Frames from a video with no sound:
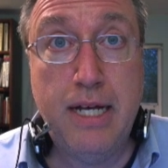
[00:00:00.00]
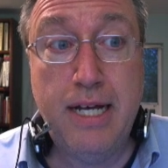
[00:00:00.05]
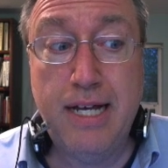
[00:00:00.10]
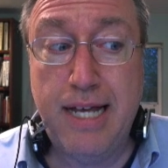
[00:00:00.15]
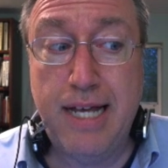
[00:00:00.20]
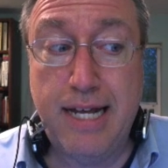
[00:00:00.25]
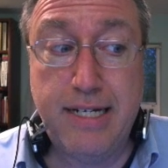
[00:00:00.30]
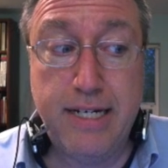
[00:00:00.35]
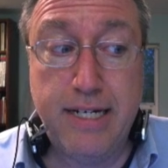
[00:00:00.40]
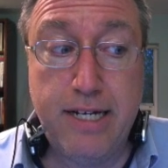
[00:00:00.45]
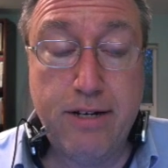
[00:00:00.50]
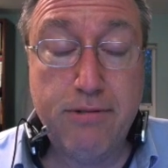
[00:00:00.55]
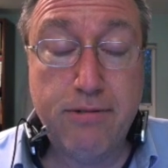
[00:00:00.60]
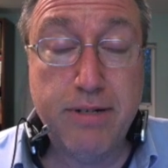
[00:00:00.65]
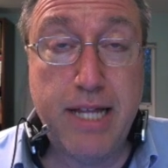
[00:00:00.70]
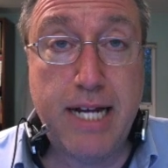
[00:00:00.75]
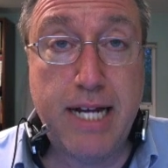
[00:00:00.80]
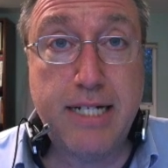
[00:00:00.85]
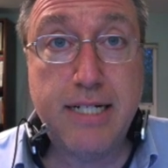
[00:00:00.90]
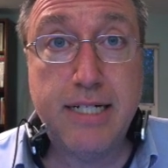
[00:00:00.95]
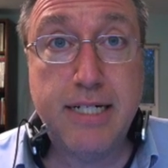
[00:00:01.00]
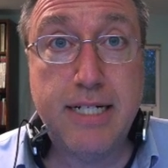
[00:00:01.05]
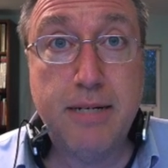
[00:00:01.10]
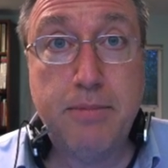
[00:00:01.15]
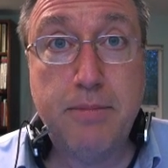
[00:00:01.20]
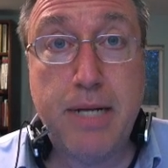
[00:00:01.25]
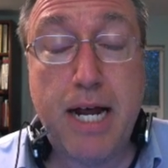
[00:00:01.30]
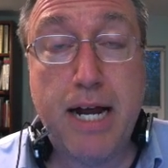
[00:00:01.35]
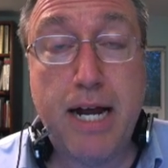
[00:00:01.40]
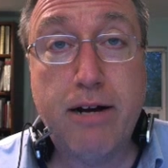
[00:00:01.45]
Entity
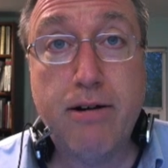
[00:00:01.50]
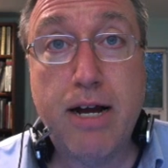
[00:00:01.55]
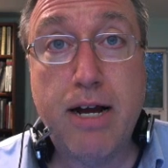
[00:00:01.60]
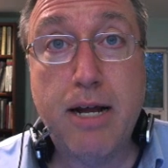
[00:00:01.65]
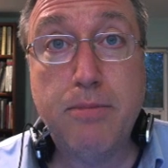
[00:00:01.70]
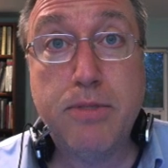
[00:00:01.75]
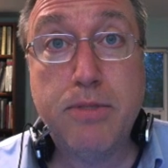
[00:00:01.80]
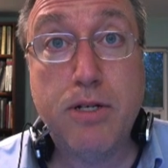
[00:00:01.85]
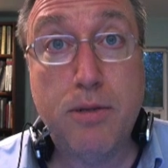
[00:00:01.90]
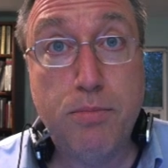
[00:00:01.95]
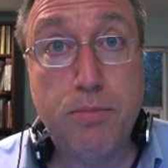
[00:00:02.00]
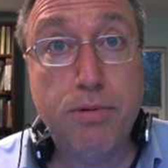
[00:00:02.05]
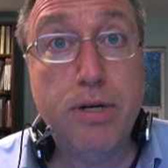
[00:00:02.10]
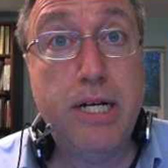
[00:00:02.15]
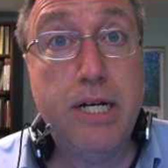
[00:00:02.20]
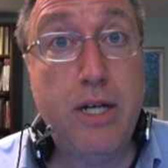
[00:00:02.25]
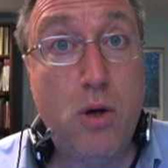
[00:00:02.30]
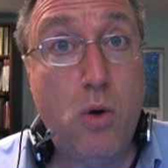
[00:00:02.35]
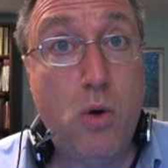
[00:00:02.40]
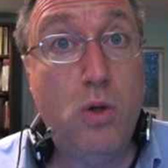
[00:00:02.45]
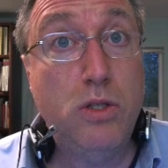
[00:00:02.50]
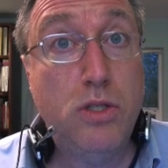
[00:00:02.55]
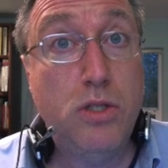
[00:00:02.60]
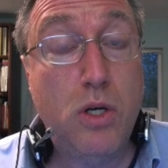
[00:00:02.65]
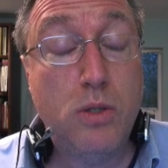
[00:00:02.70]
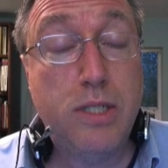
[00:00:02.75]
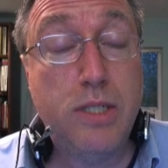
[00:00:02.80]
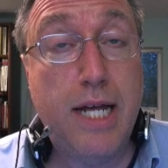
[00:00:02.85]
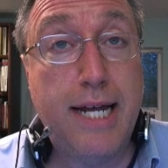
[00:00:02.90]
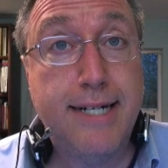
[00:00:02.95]
relationship diagrams are a pretty old
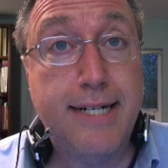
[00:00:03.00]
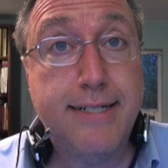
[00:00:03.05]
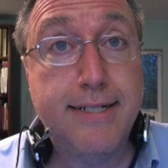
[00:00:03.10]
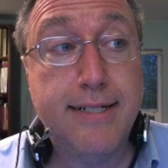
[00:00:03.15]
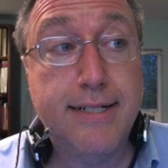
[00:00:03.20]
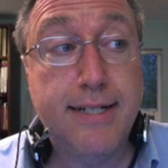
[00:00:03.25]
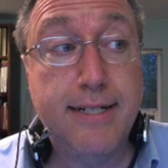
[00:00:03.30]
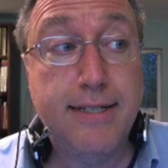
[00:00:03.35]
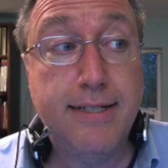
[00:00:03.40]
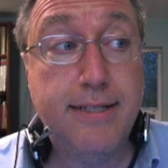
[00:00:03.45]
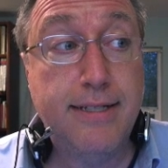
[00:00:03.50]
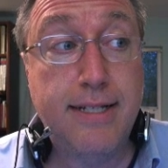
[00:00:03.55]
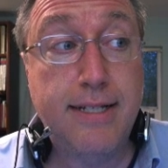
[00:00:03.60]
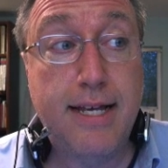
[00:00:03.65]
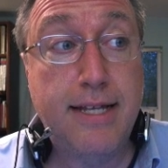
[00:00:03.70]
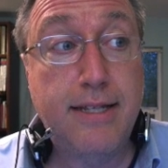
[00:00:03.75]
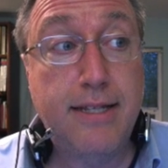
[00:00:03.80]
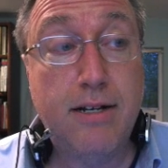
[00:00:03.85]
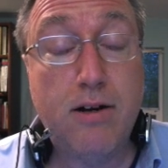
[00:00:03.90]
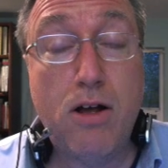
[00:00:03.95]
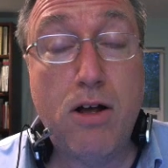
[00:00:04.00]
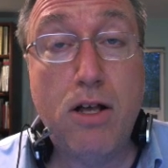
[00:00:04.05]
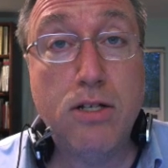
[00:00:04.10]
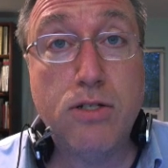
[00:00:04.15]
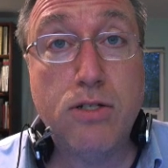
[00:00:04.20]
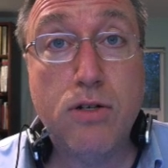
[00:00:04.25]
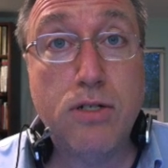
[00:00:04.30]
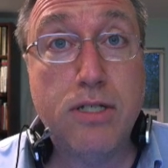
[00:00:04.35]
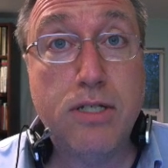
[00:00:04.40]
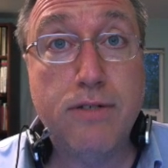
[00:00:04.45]
notation, and there are all
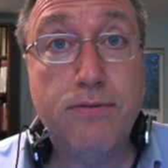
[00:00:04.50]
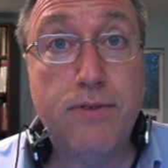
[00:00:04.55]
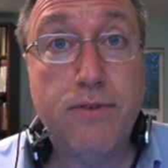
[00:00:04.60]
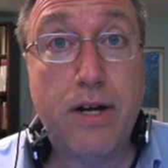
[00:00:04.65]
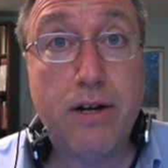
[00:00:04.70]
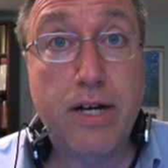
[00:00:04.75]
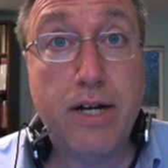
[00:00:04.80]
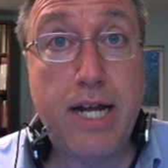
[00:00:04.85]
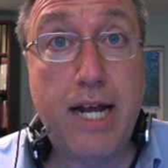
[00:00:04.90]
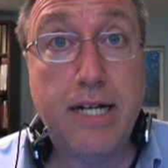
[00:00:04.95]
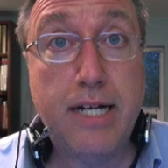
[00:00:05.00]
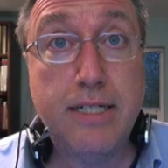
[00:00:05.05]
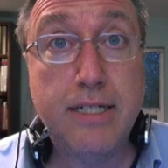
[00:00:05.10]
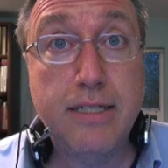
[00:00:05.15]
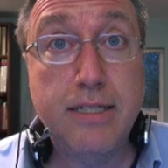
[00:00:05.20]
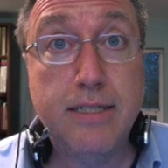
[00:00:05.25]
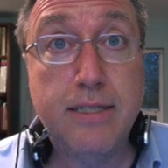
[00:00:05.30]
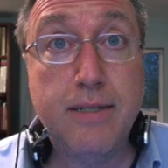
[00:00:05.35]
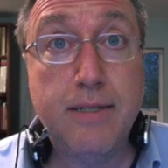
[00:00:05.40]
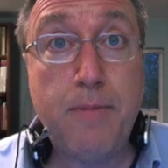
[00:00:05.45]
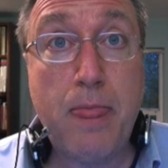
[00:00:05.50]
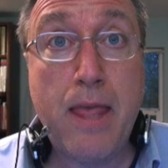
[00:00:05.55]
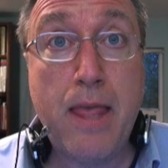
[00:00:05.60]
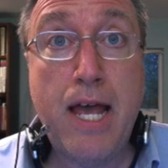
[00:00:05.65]
sorts of variations.